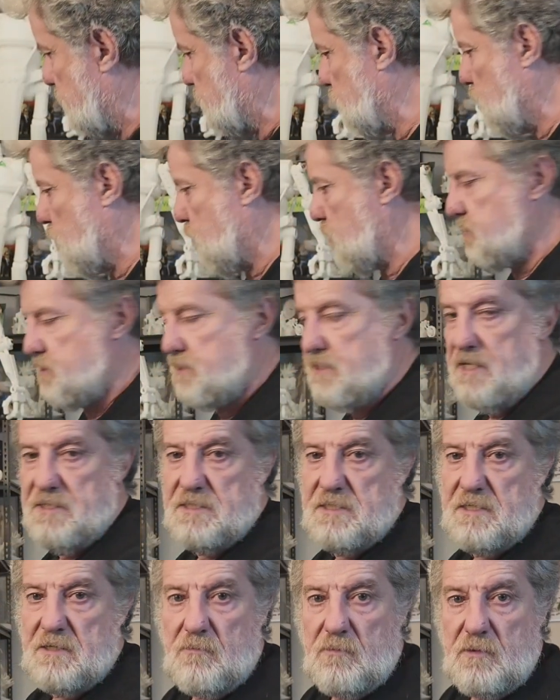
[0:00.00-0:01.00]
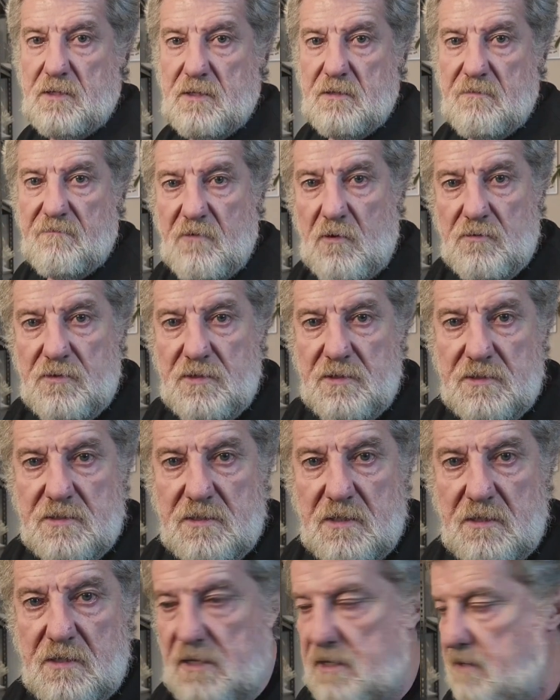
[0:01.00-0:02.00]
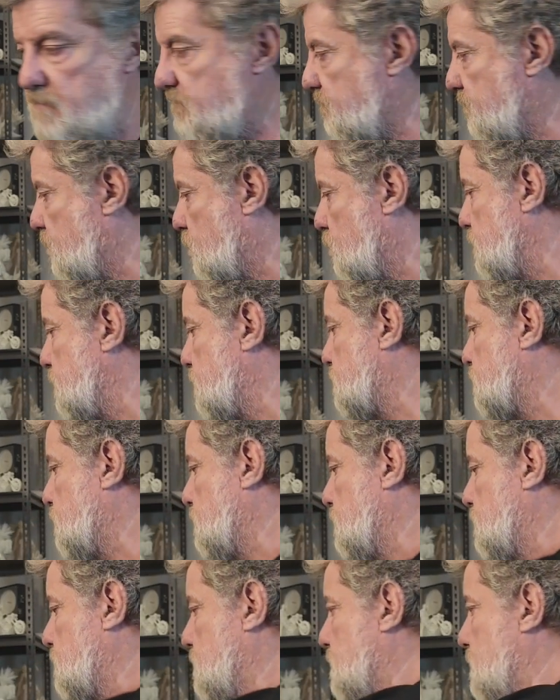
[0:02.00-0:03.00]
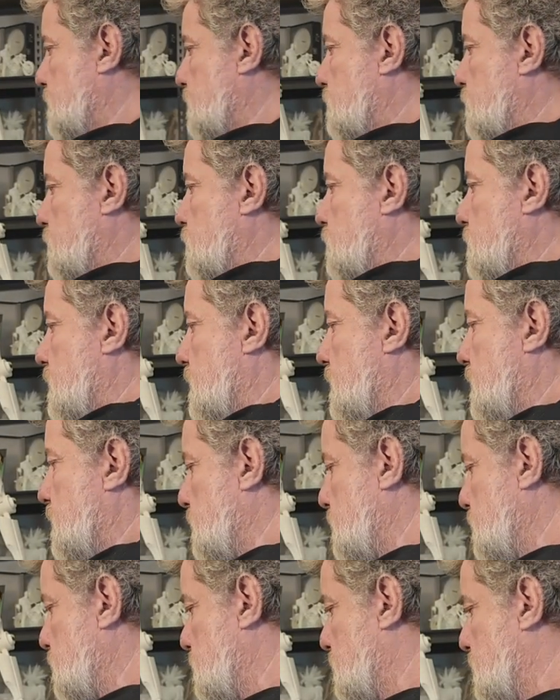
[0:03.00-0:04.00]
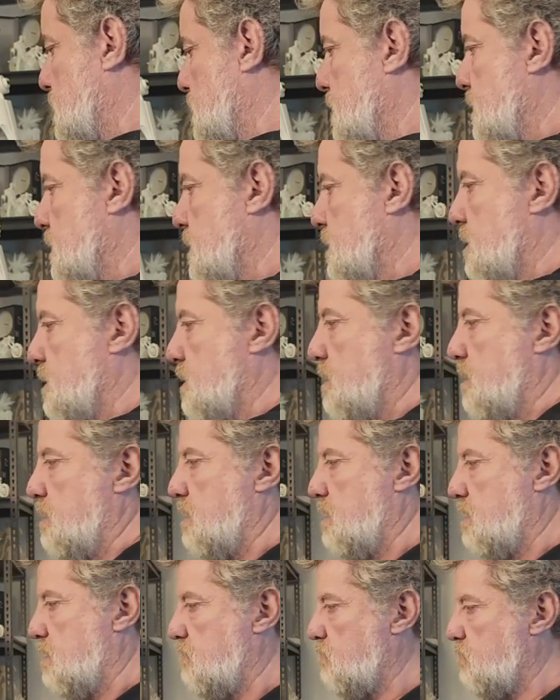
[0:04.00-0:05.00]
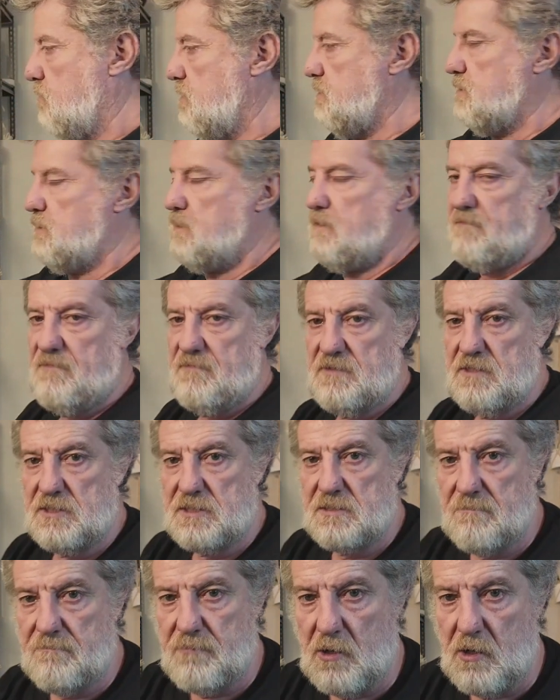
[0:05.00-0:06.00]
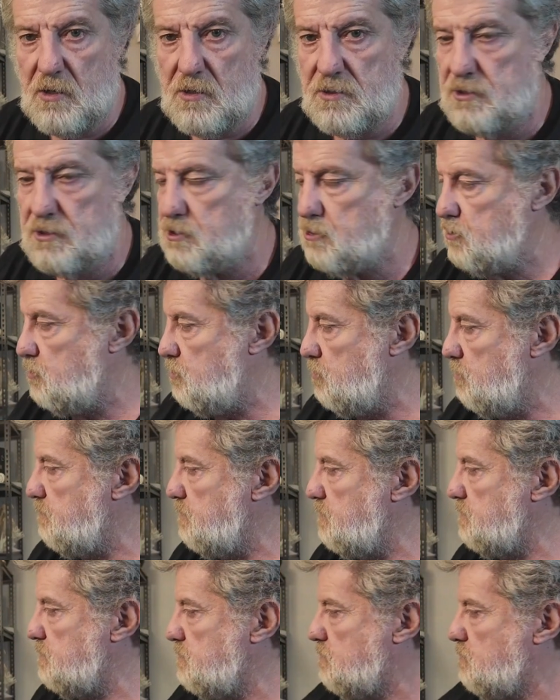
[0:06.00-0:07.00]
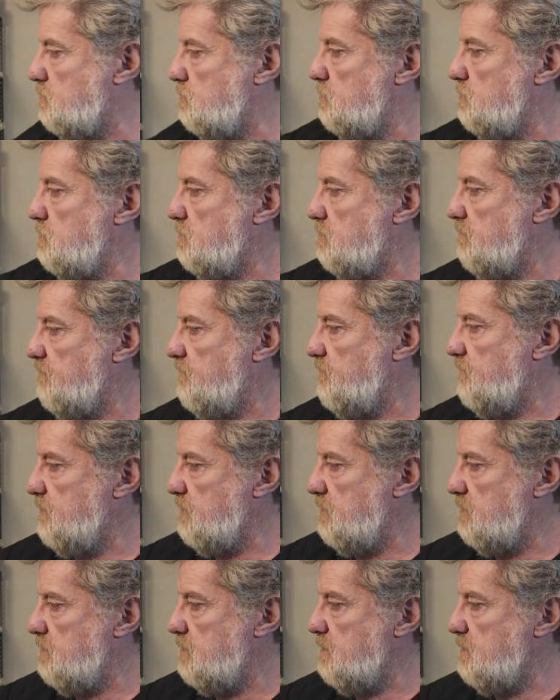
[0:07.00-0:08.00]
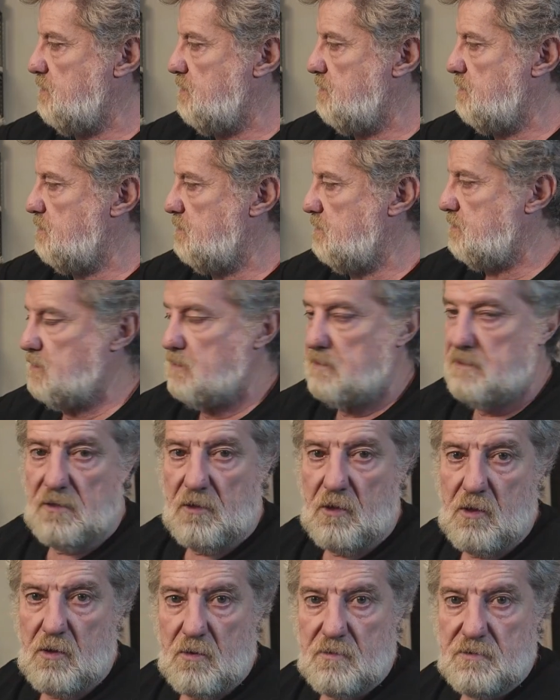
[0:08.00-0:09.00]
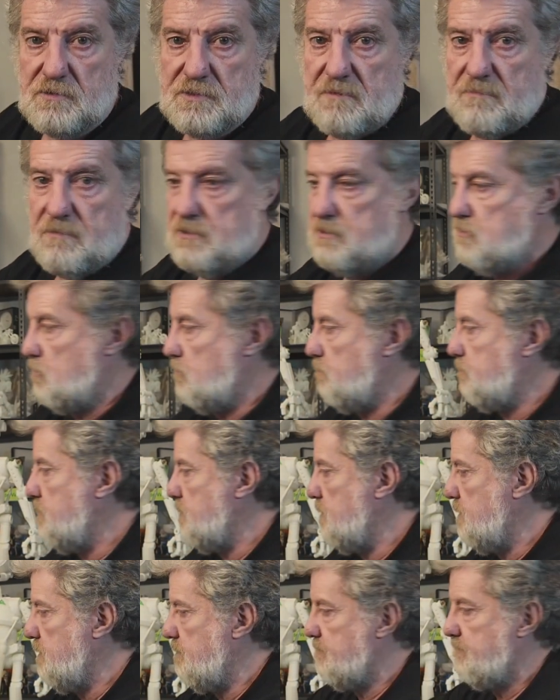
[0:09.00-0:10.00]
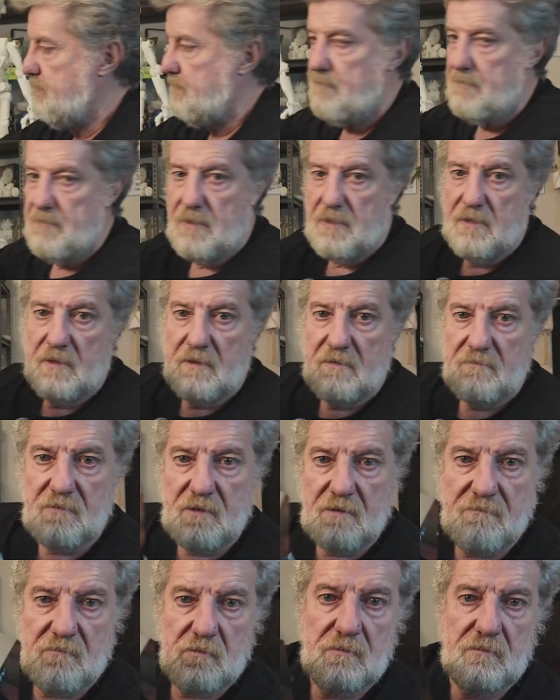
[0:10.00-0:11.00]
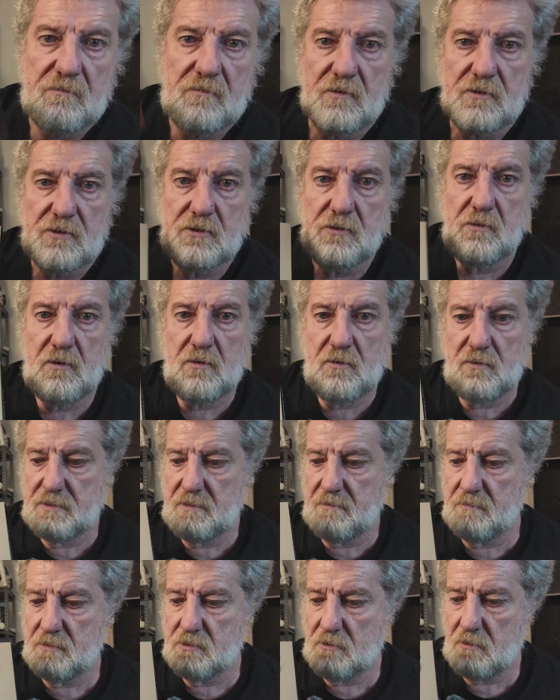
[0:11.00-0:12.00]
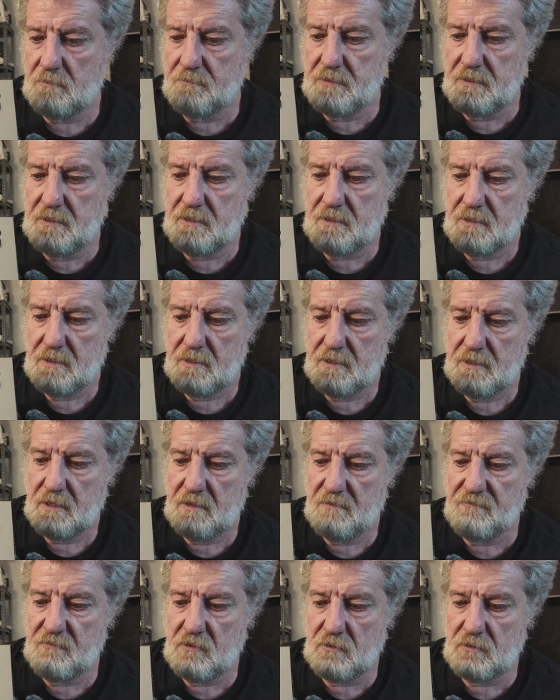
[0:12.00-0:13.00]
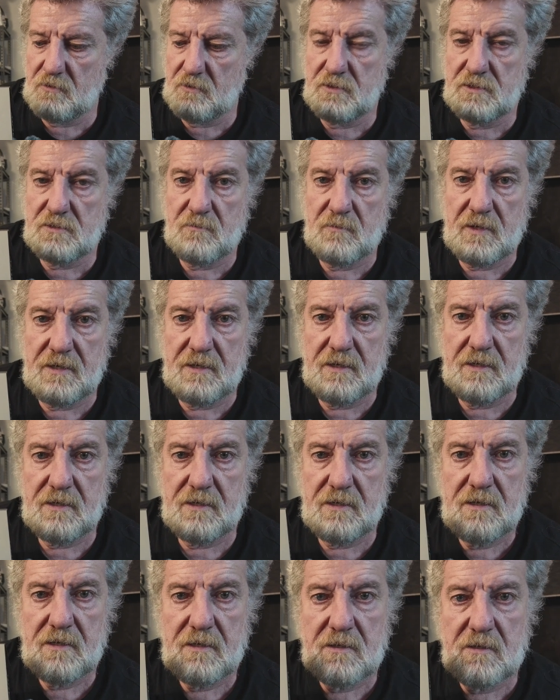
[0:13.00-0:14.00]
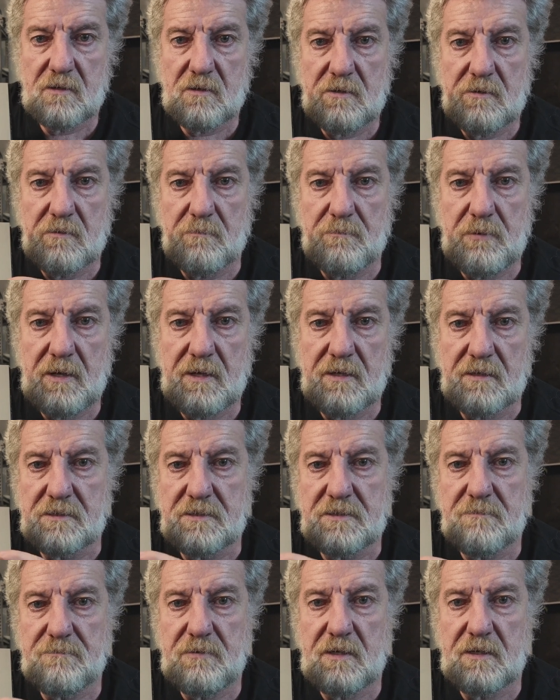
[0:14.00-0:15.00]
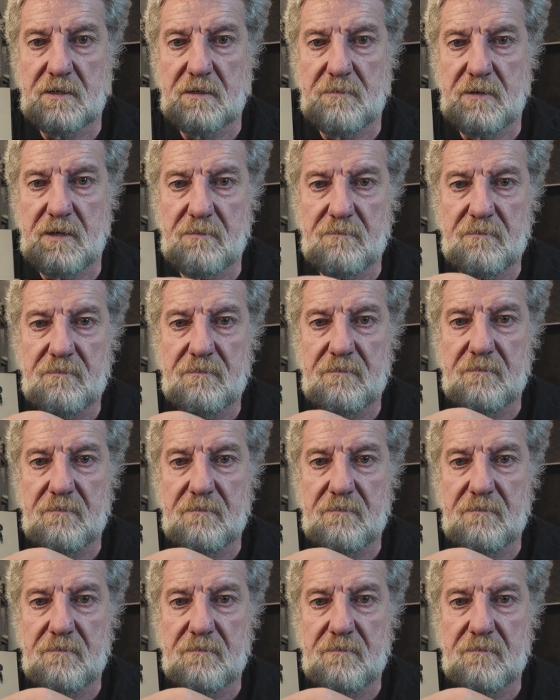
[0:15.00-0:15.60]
it's auto sensing with the voltage, so you don't have a voltage switch you need to change. Now the reason they're giving you some Bowden tube is because you can fit it in the little holes up the top here. If you have a look, we've got 2 holes up the top here, and if you're not using one, you've got little plugs to plug them up.